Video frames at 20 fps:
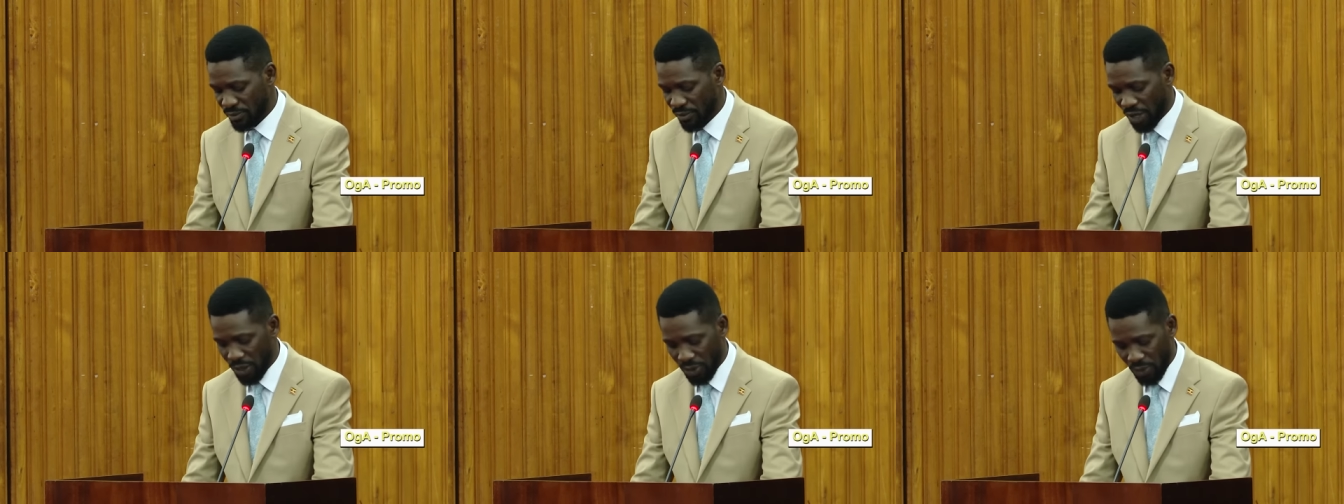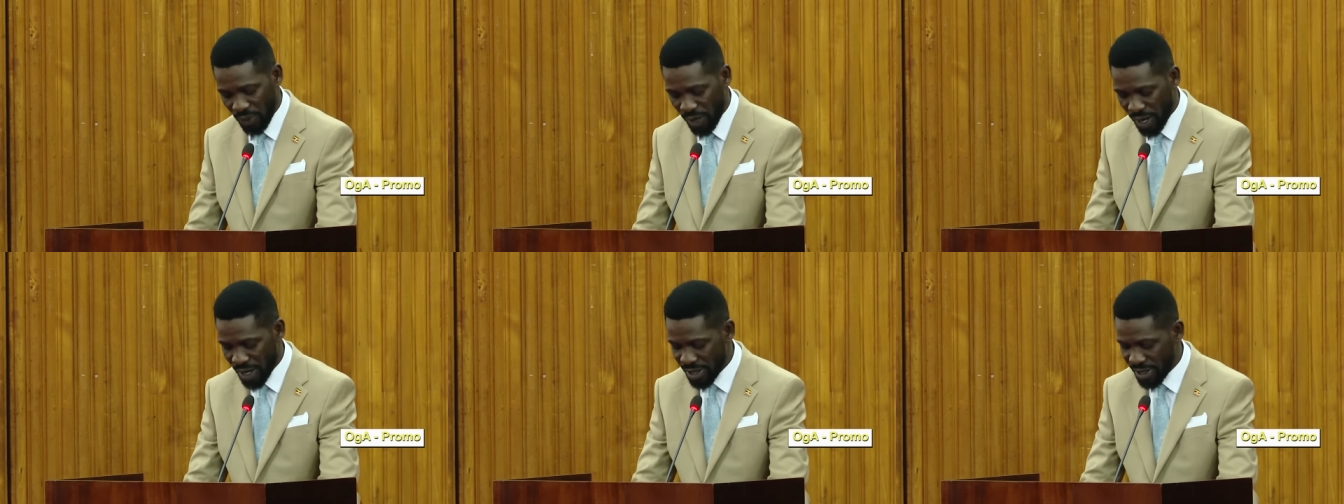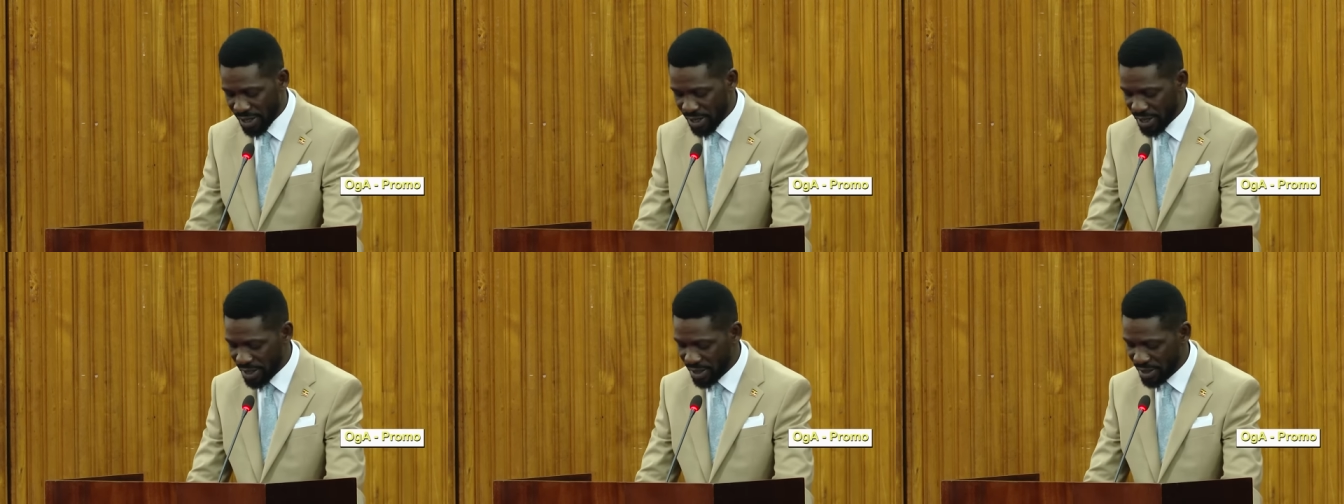A
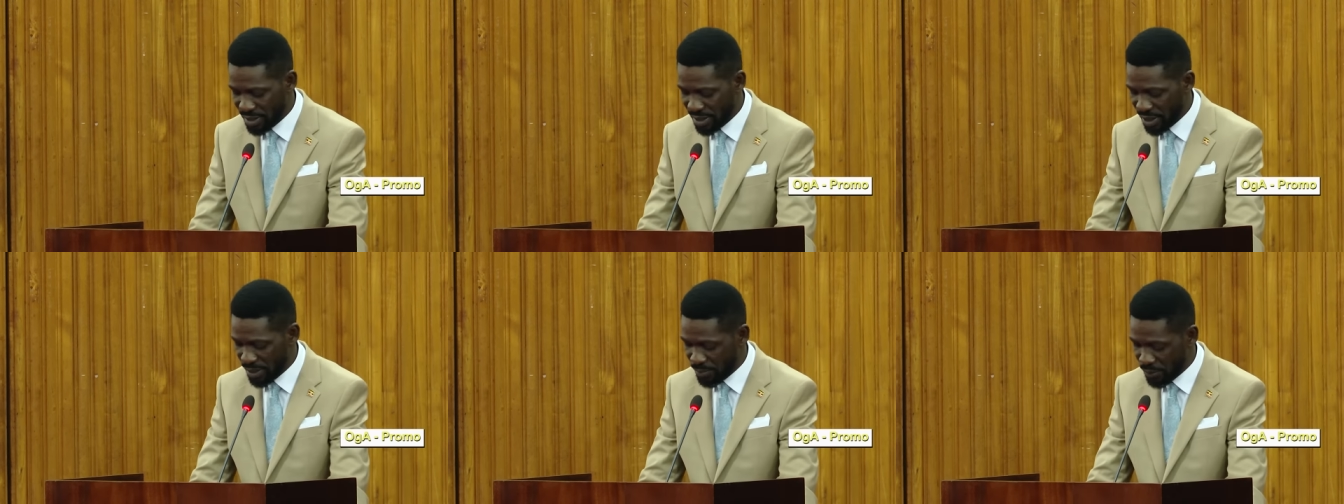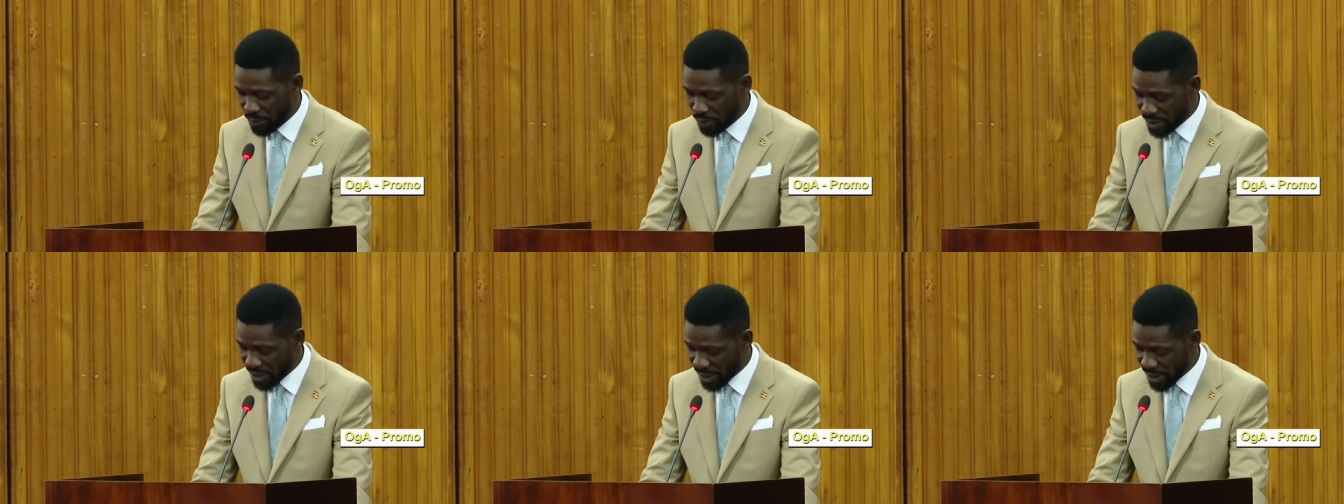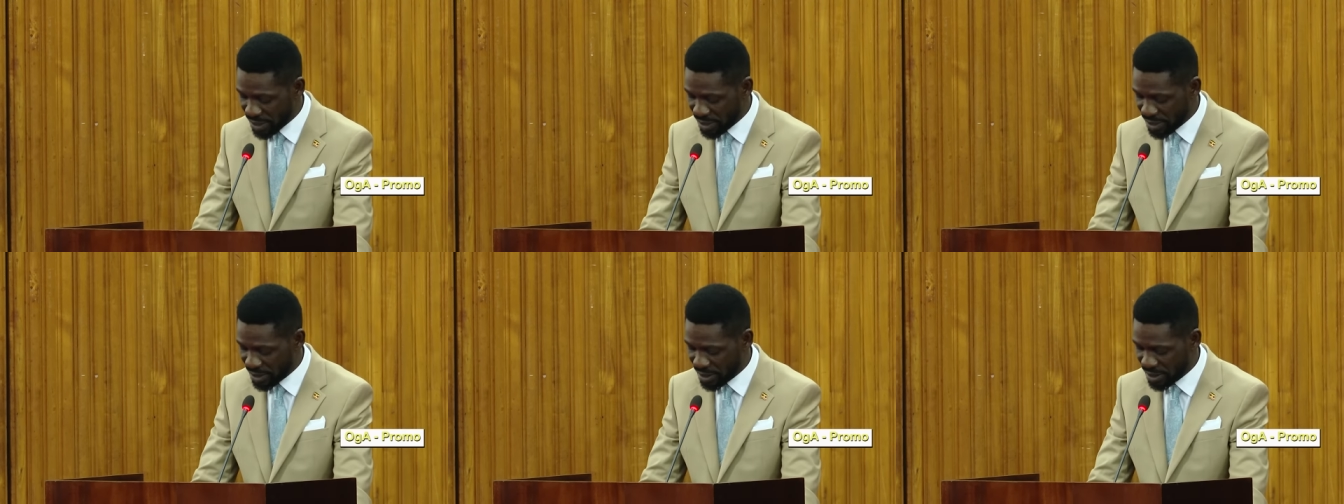Uganda that
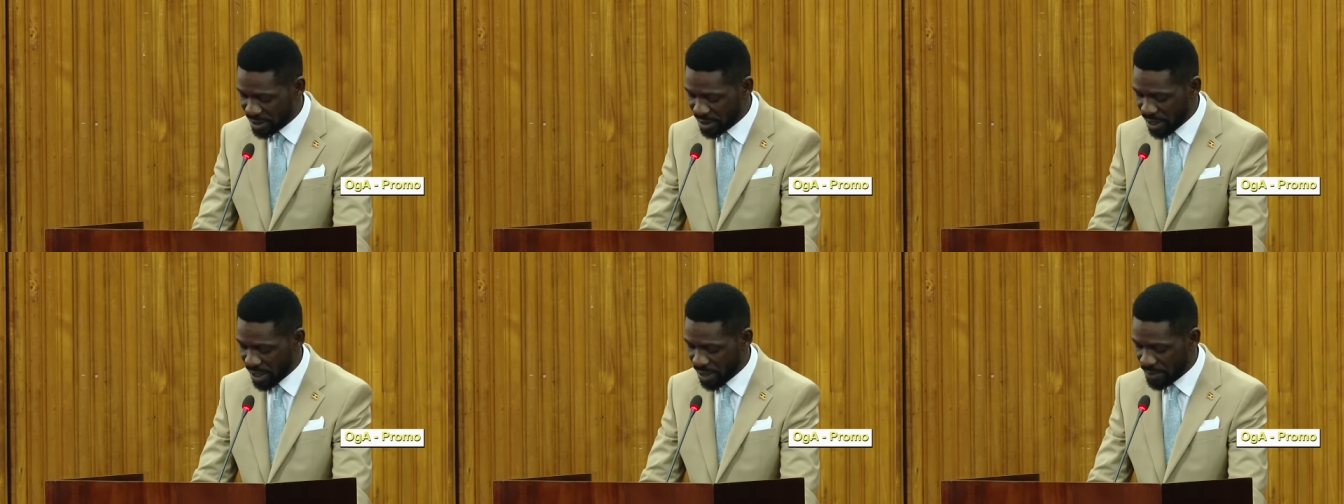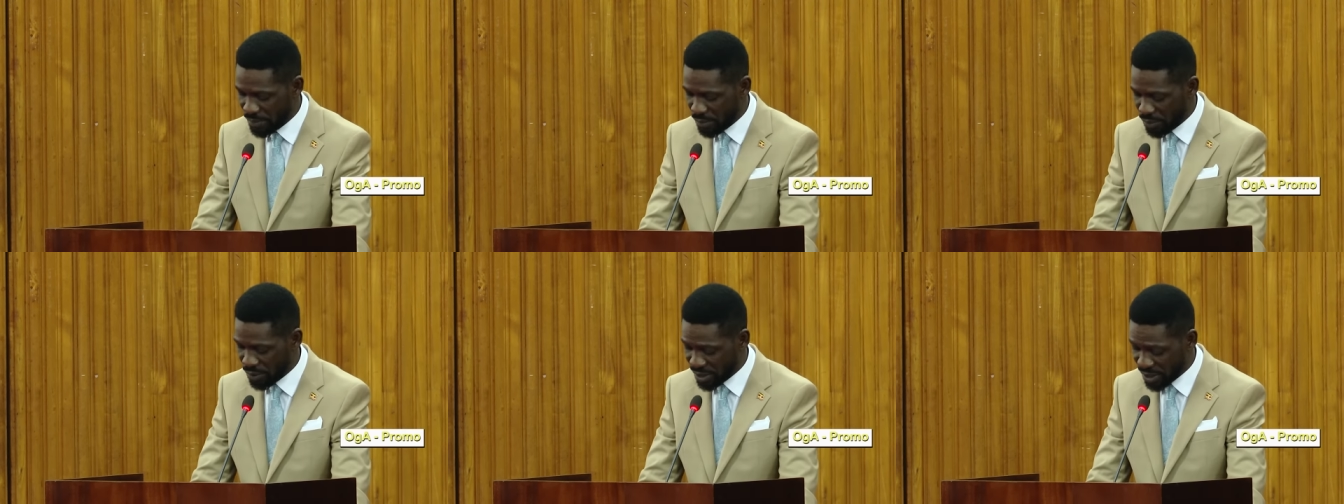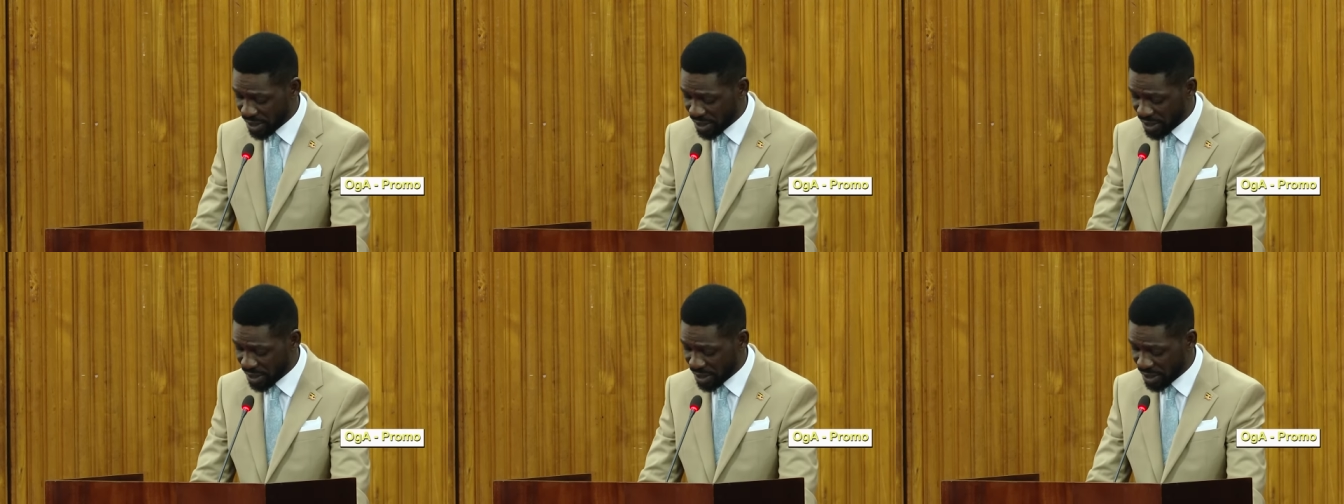protects and,